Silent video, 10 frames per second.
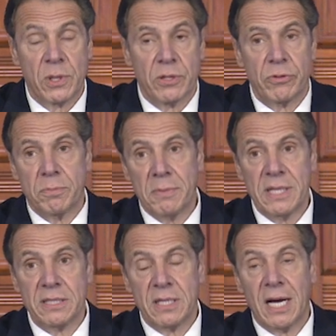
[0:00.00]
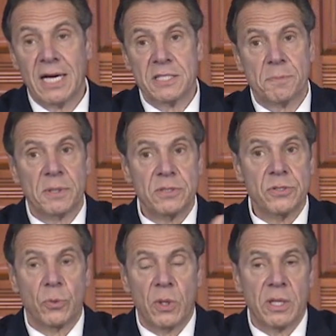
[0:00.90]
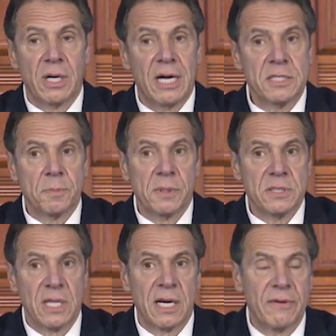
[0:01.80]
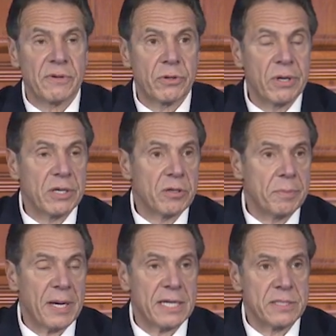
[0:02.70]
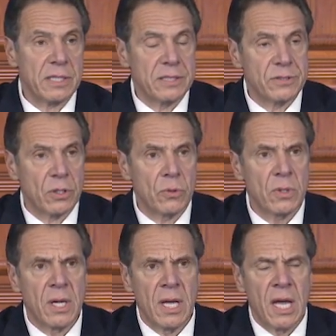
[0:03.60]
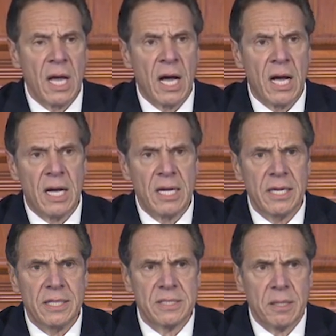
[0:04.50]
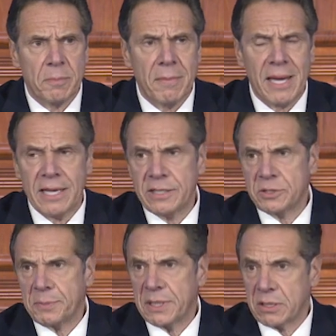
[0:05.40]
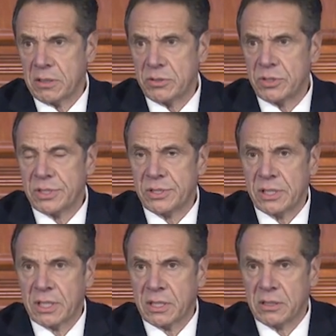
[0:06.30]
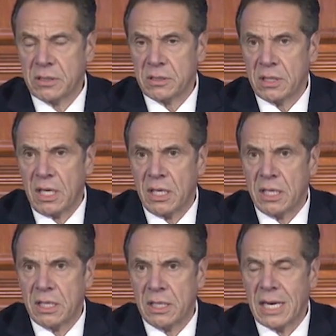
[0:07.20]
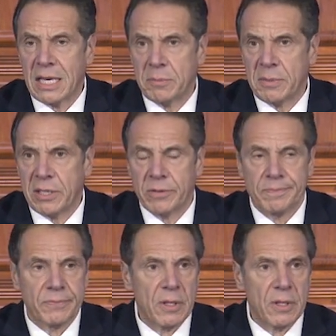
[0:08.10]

they're admitted to hospitals, to other hospitals that have a greater capacity. So uh, it is a management logistical uh, nightmare.